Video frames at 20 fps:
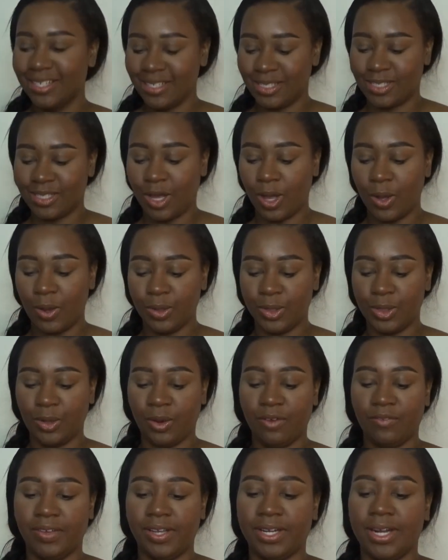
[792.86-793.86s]
So
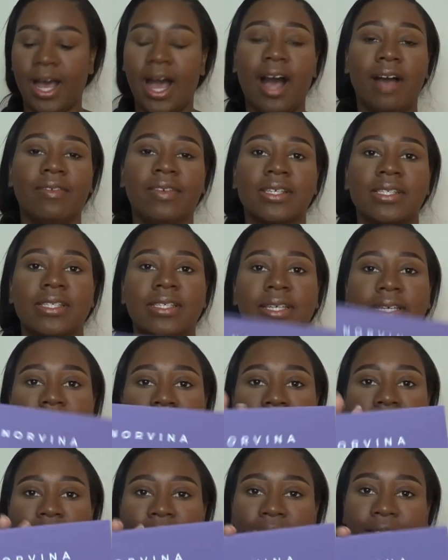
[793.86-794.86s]
Norvina,
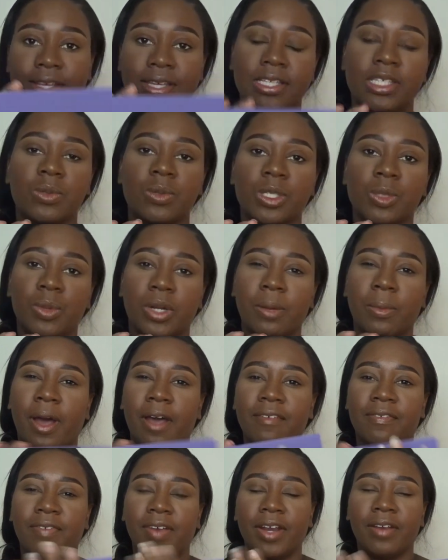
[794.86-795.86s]
obviously, this was one of
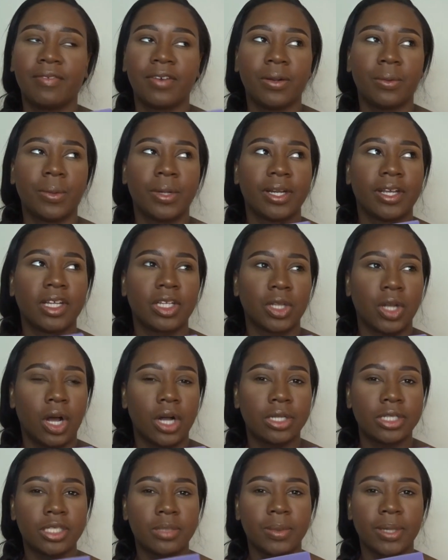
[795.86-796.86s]
my favorite when it
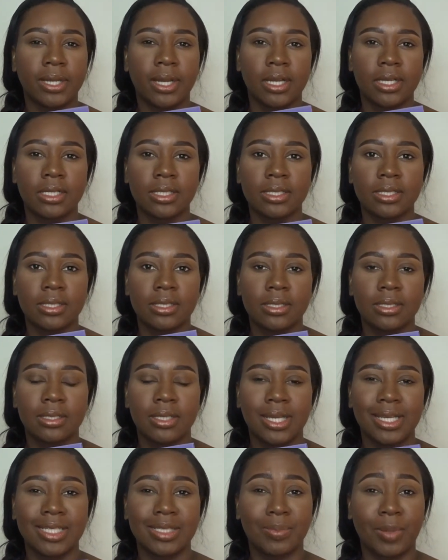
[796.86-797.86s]
launched because
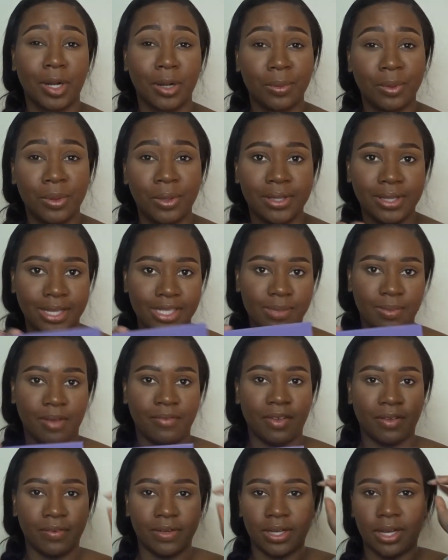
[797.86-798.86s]
it's purple and that's my
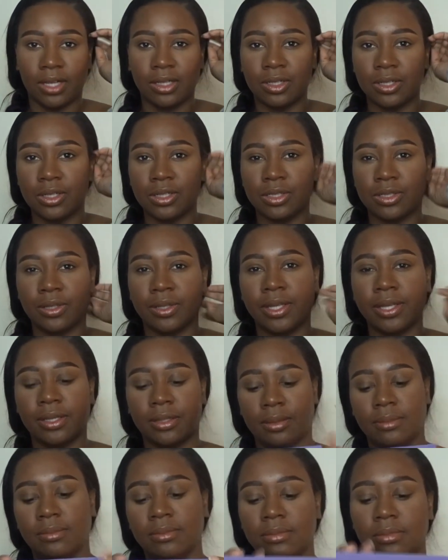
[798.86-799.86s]
favorite color. So
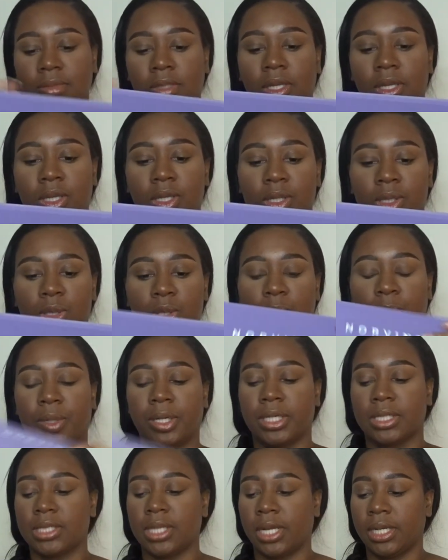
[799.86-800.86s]
like,
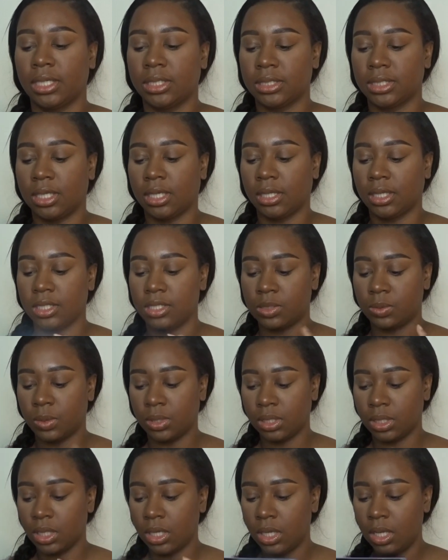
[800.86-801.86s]
super excited to get this
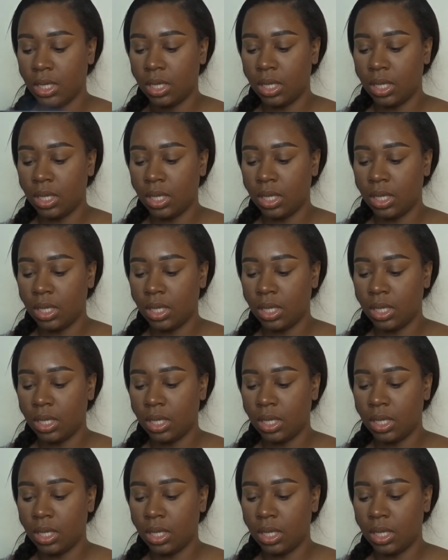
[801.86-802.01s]
one.